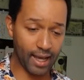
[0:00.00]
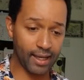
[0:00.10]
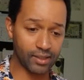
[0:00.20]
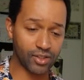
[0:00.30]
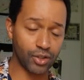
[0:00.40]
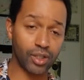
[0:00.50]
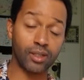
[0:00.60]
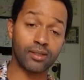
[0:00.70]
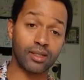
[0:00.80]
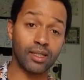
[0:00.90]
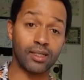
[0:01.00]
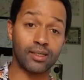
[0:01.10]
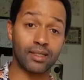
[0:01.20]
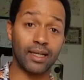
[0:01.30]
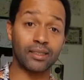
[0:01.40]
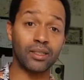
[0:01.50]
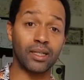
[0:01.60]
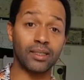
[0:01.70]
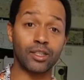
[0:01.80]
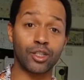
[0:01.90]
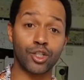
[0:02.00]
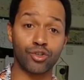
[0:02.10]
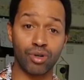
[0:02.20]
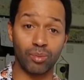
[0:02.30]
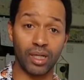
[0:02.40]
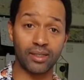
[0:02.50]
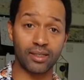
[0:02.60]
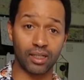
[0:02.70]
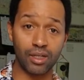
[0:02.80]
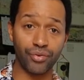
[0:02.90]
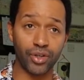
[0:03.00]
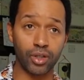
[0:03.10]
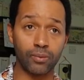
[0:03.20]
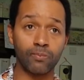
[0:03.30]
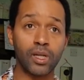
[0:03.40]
And so you can see Saturn is extremely significant.